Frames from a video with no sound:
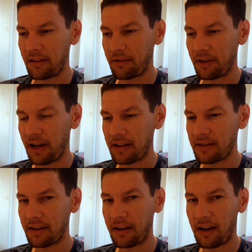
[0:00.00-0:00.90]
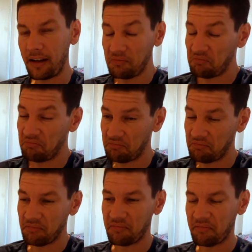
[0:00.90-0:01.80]
3 hots and a cot,
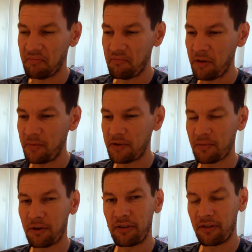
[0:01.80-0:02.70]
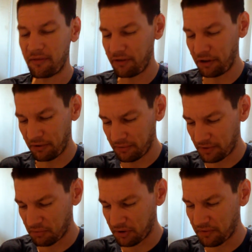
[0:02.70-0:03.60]
maybe it's worth it,
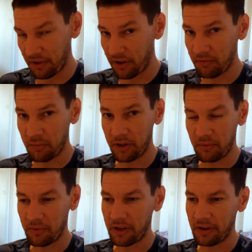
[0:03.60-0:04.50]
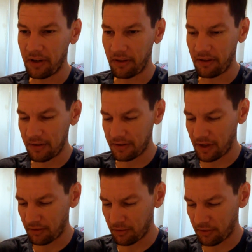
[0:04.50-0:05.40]
to work for the government when things
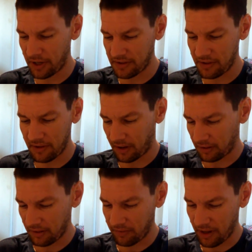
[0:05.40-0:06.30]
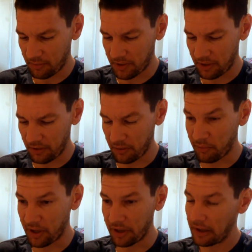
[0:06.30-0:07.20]
get a little crazy. I'll leave that up to you,
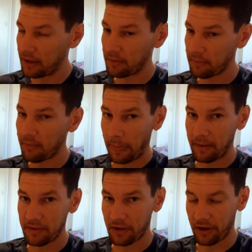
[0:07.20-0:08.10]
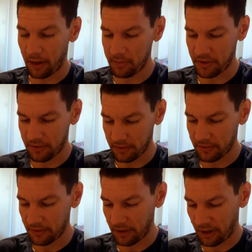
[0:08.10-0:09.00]
but it's a good option.
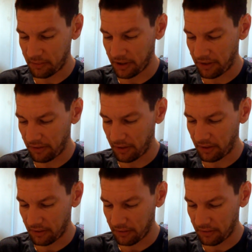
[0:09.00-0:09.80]
It's a good option, I think,